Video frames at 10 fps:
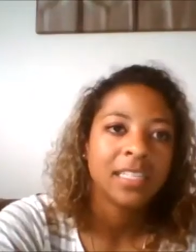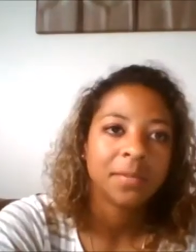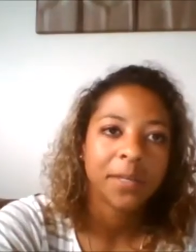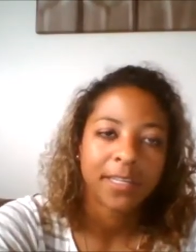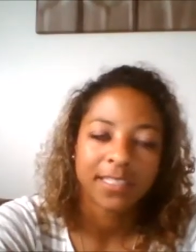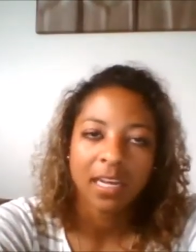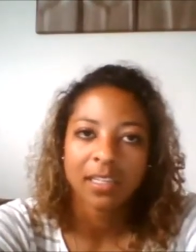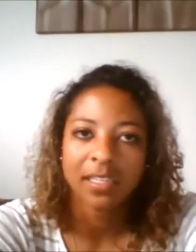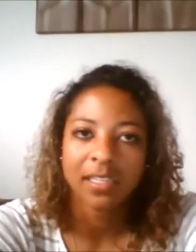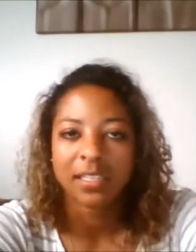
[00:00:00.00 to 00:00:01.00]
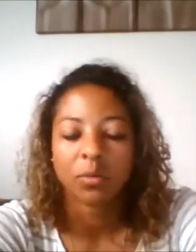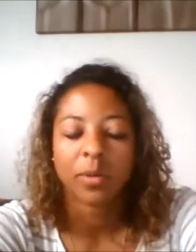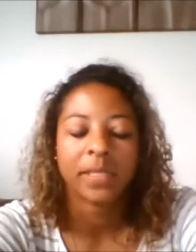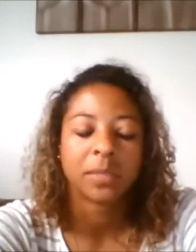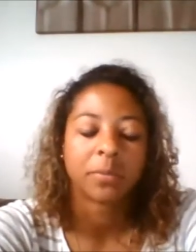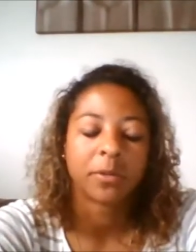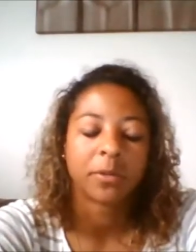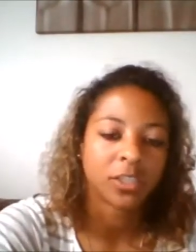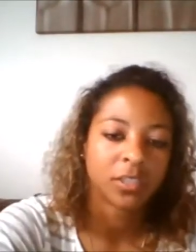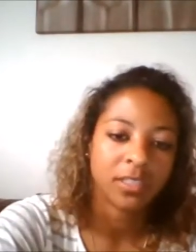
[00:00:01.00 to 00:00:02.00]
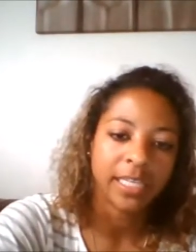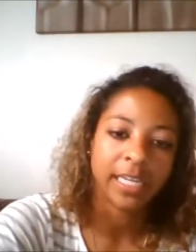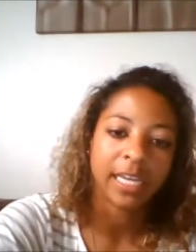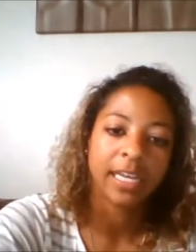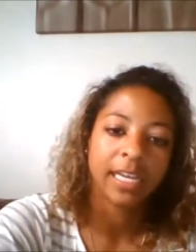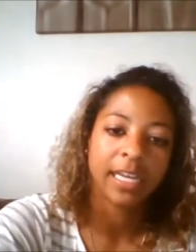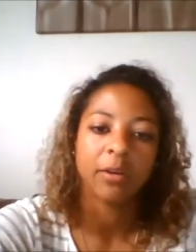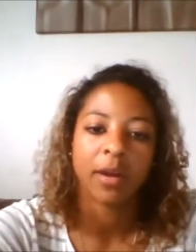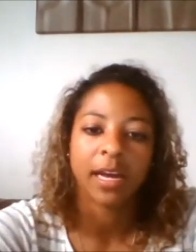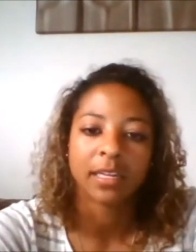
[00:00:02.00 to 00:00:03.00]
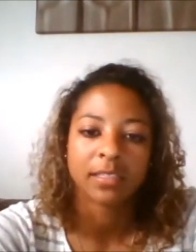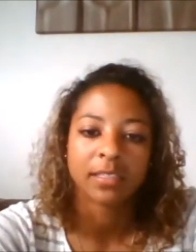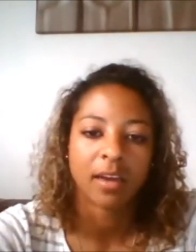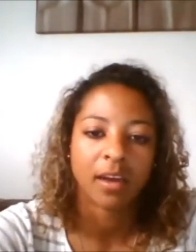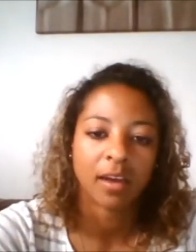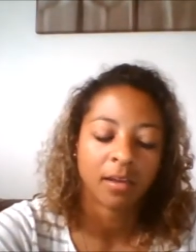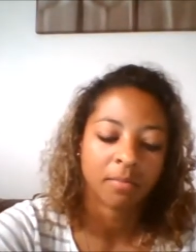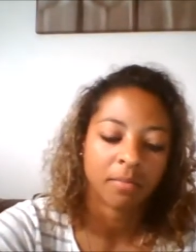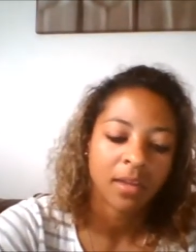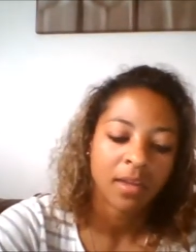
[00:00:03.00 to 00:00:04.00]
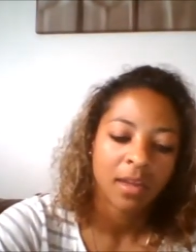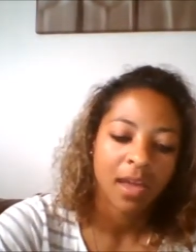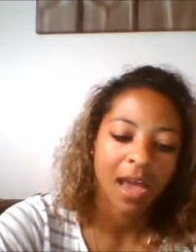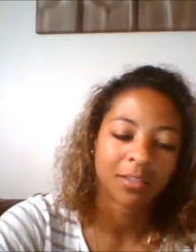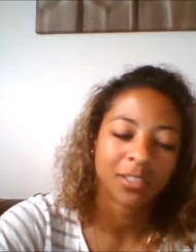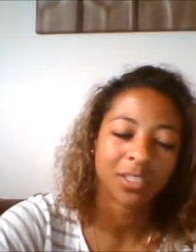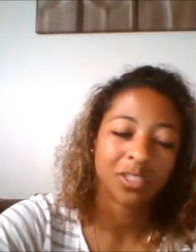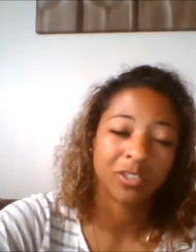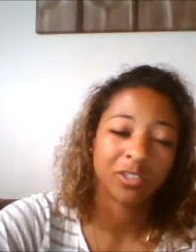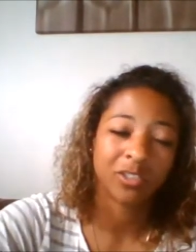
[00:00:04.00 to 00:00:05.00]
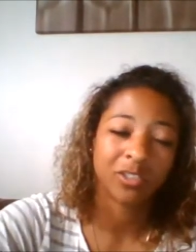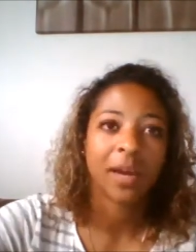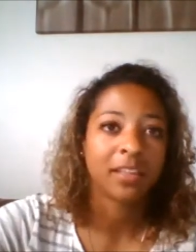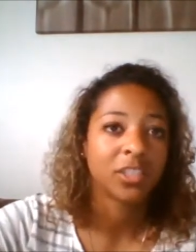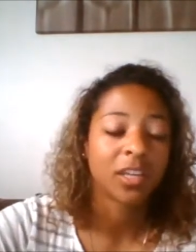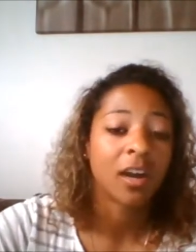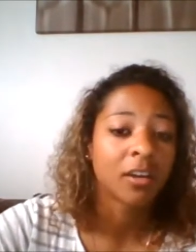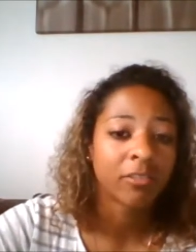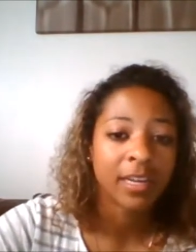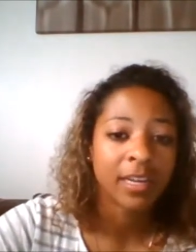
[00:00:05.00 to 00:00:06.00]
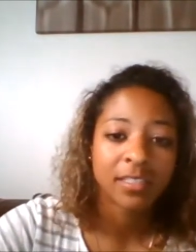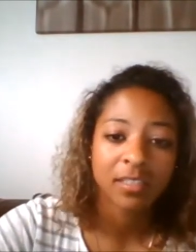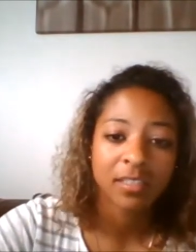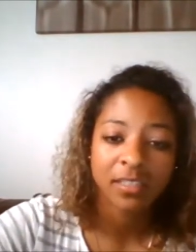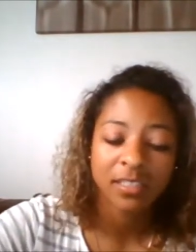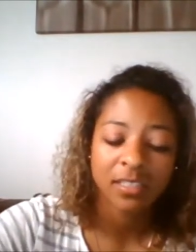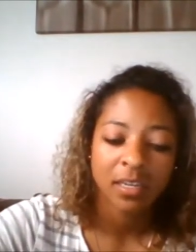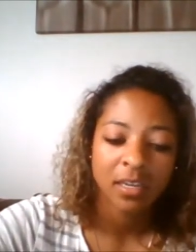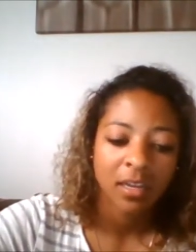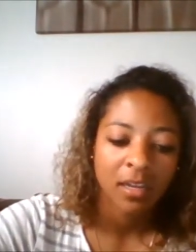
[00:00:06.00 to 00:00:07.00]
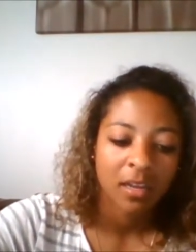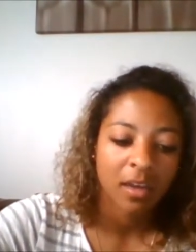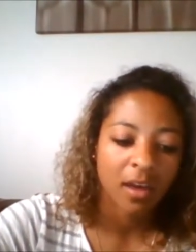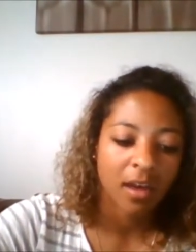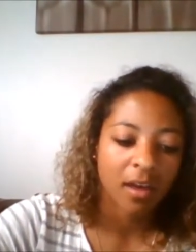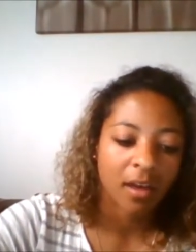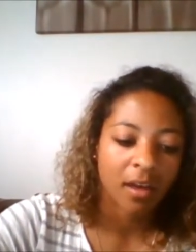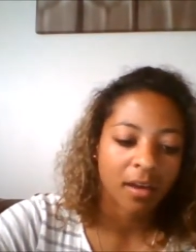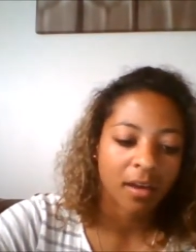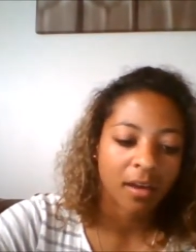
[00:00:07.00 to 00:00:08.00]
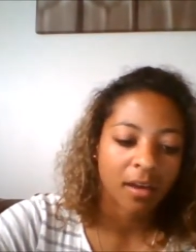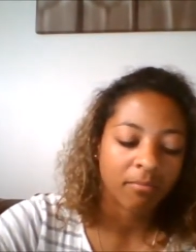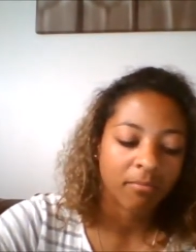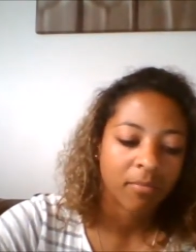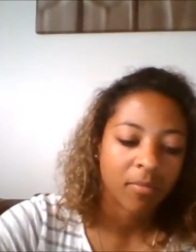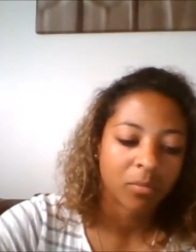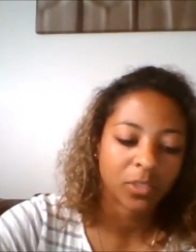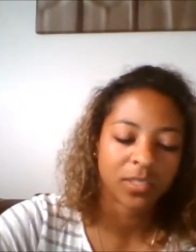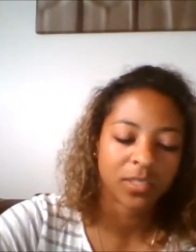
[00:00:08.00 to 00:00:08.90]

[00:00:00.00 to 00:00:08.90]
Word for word: the N W S L is the women's professional league in the U S Um, I was drafted by the Chicago Red Stars, um, which was also,